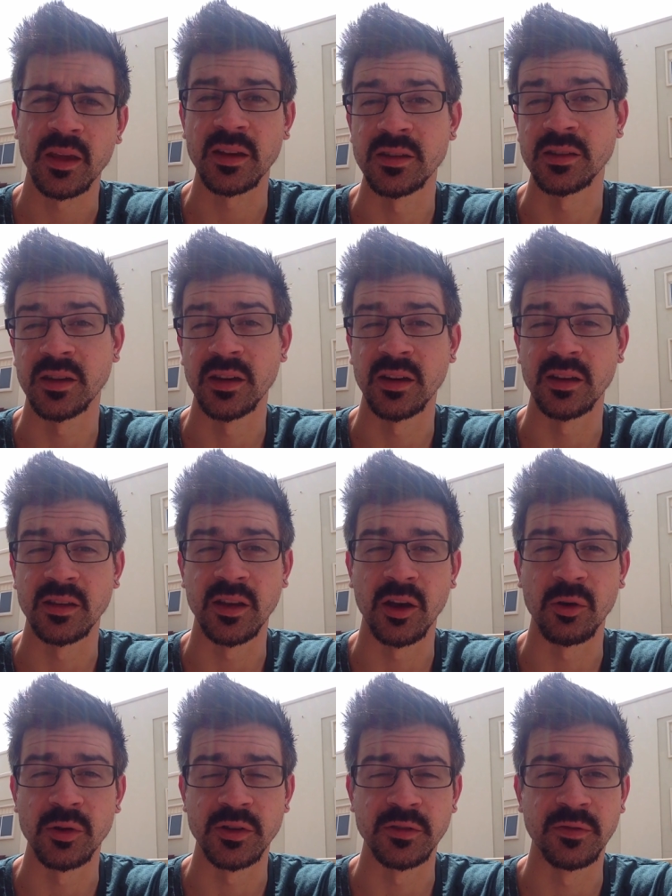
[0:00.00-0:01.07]
as you can either
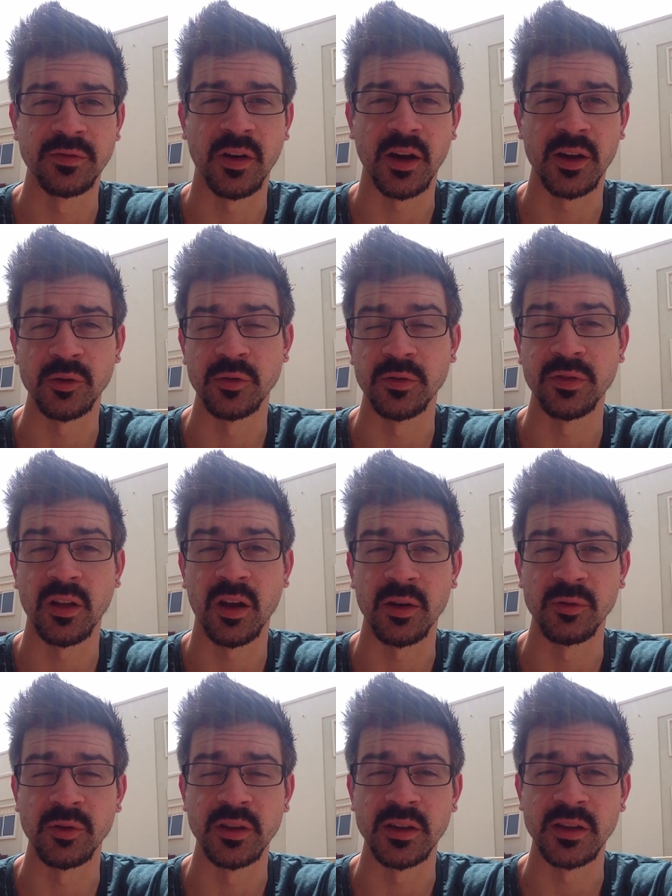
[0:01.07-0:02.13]
go into fight or
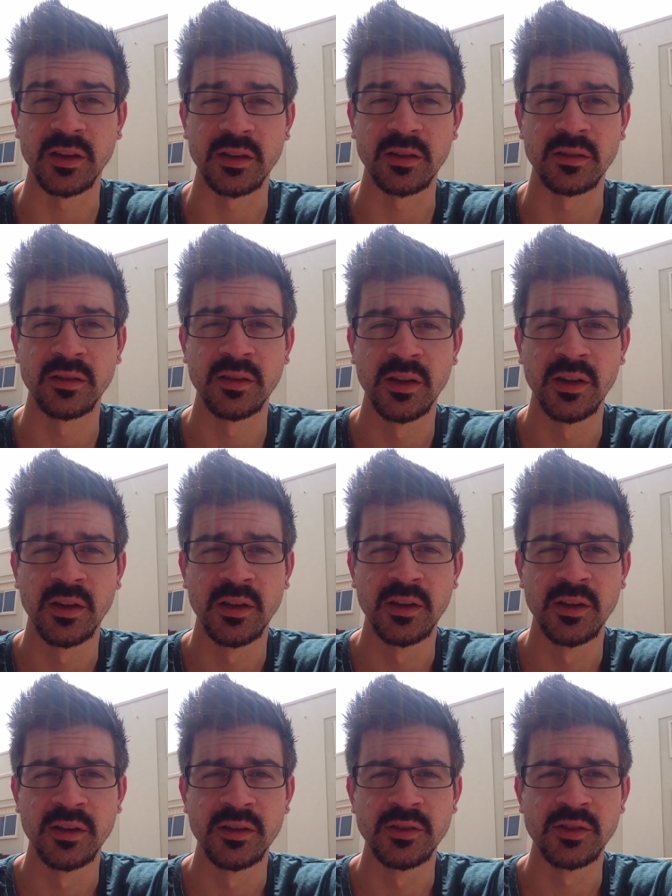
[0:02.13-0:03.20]
flight. Really, you can
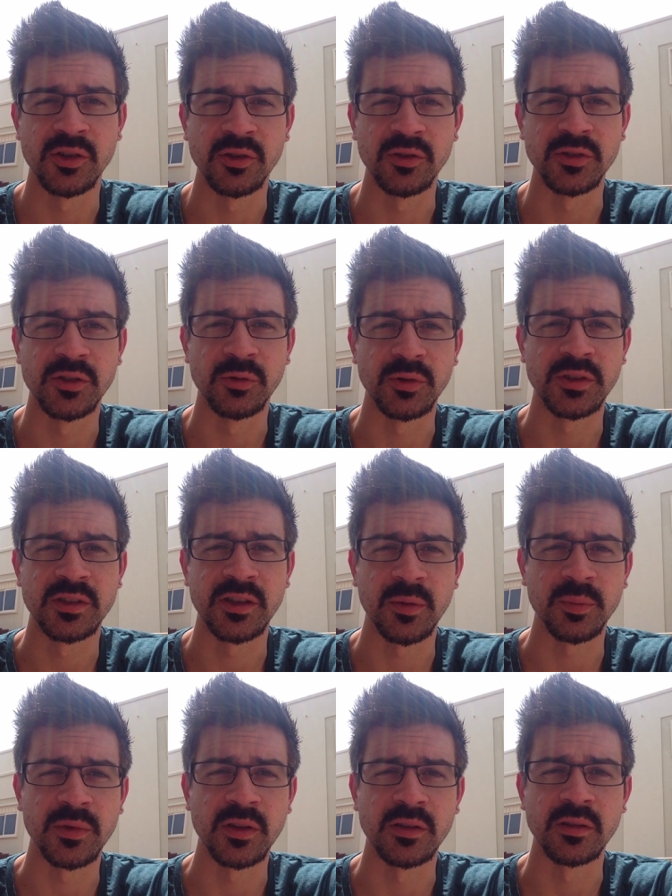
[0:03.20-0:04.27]
choose to
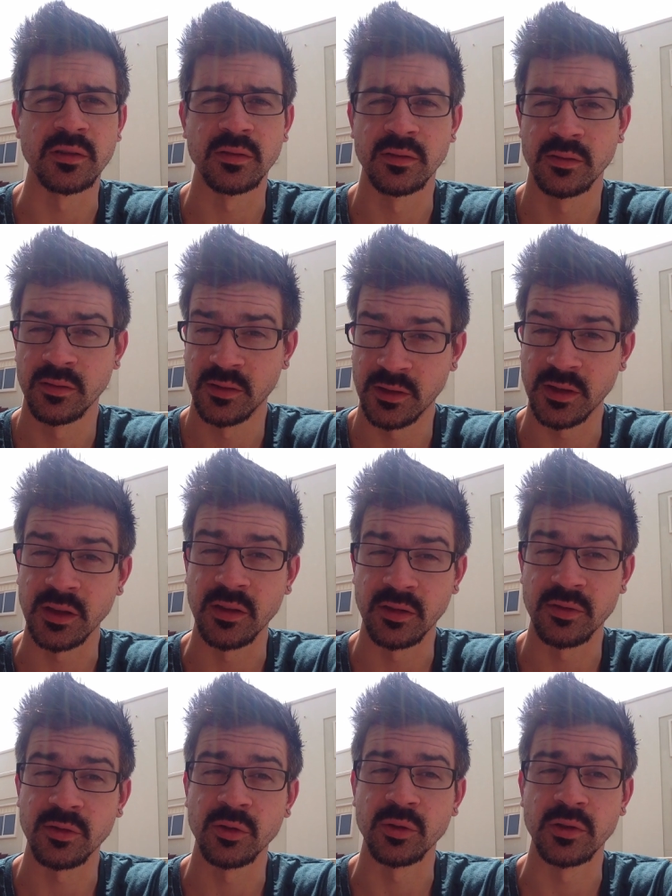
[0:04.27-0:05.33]
accept it and dig
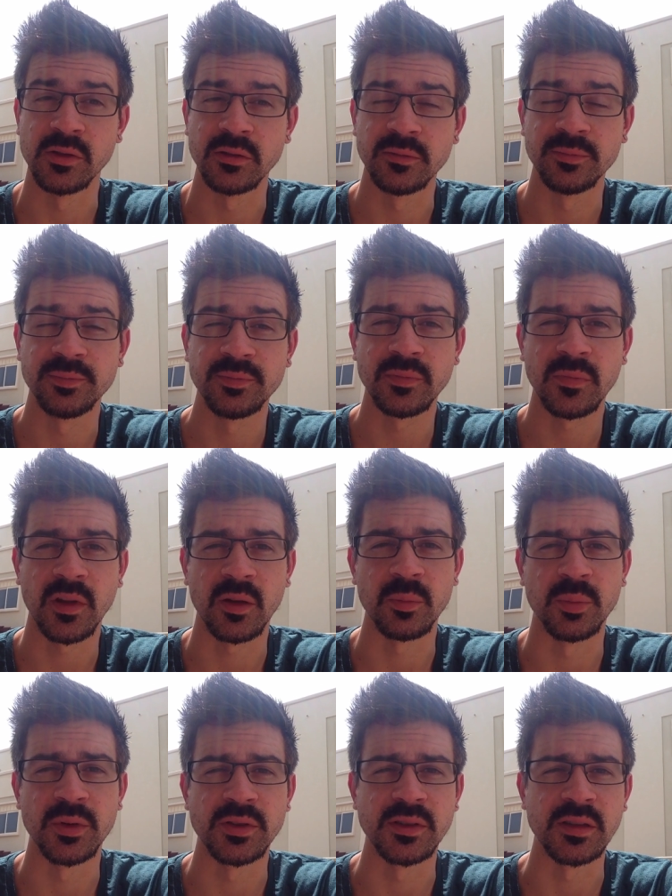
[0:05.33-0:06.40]
through it
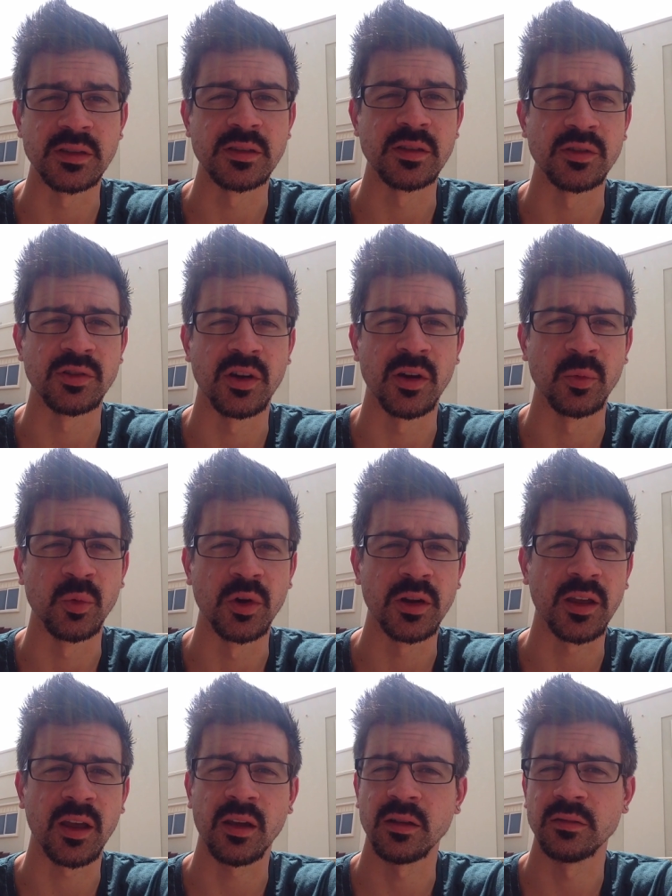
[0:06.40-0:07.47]
and persist and try and
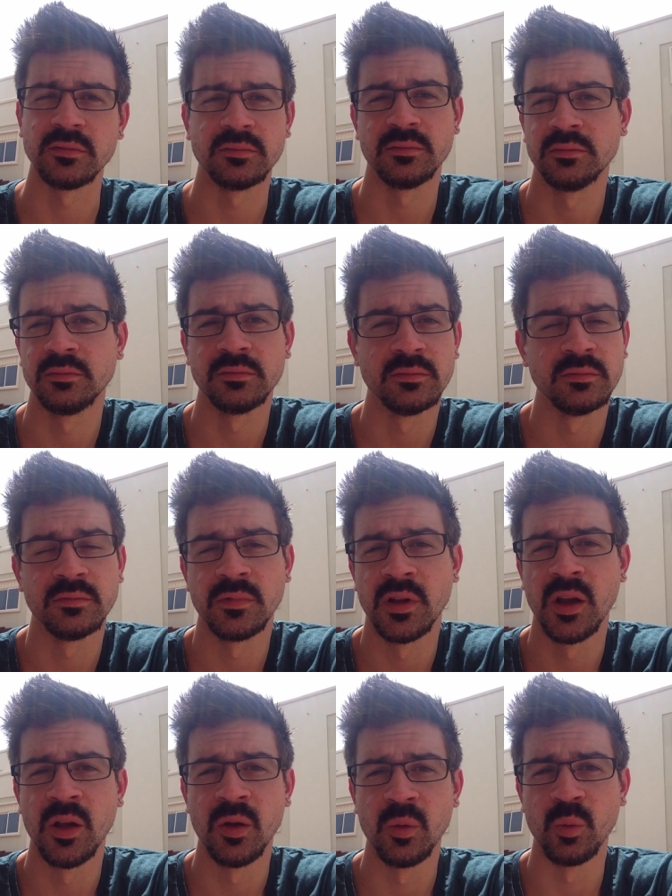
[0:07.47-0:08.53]
work out
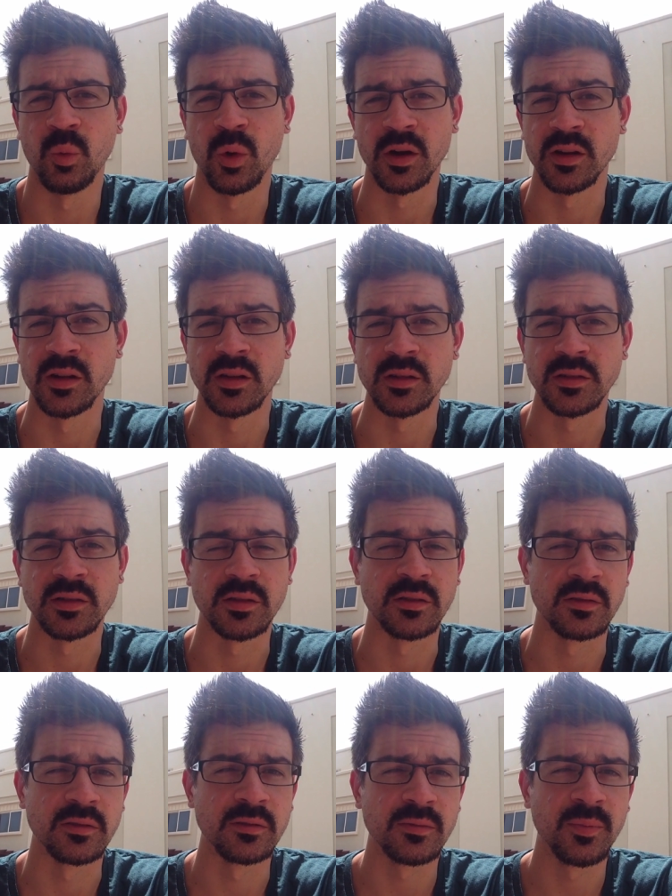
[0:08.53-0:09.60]
what it is
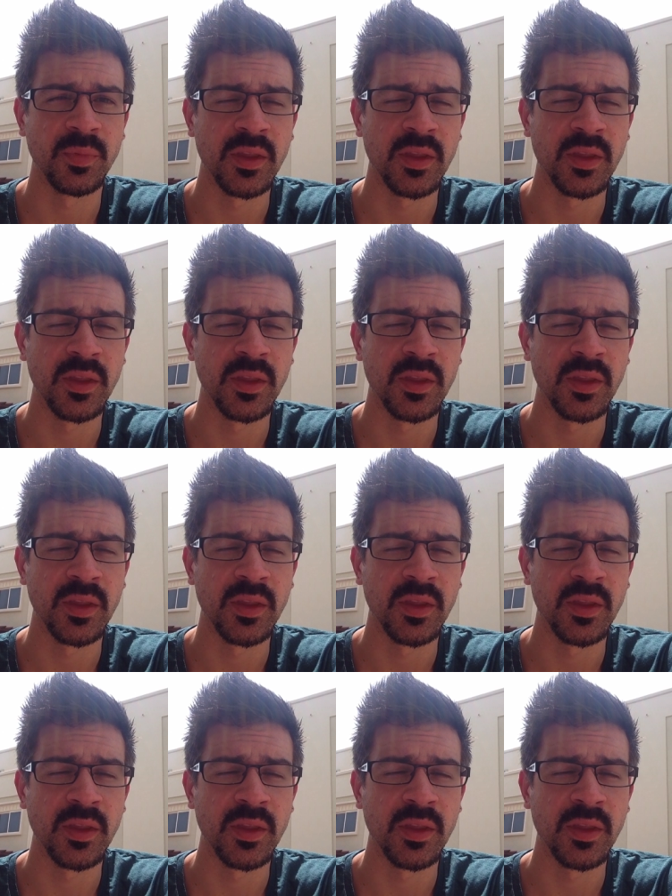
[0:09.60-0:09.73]
and